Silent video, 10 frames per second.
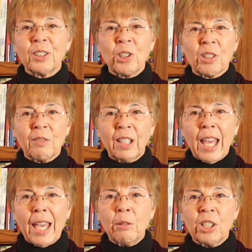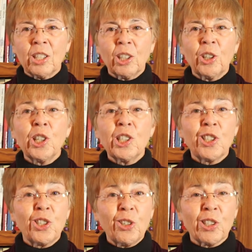use of language and encourage
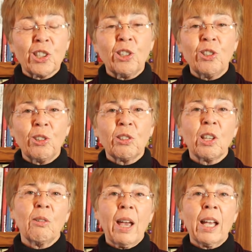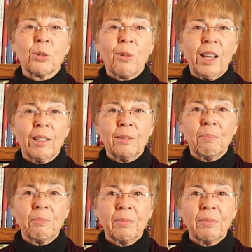students to do so as well.